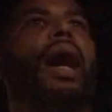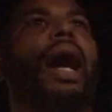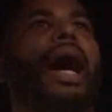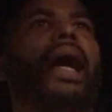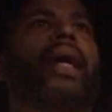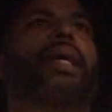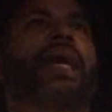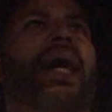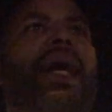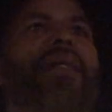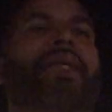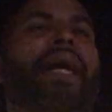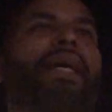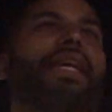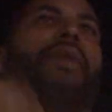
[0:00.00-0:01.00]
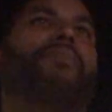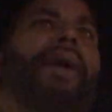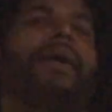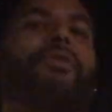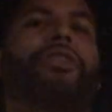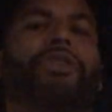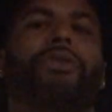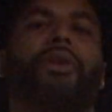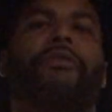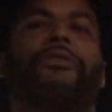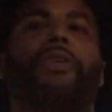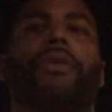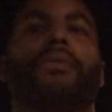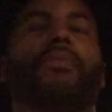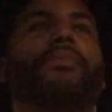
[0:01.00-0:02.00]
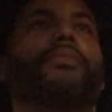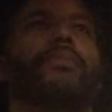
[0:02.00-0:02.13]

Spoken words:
All right, guys. I'll get back with you in a few.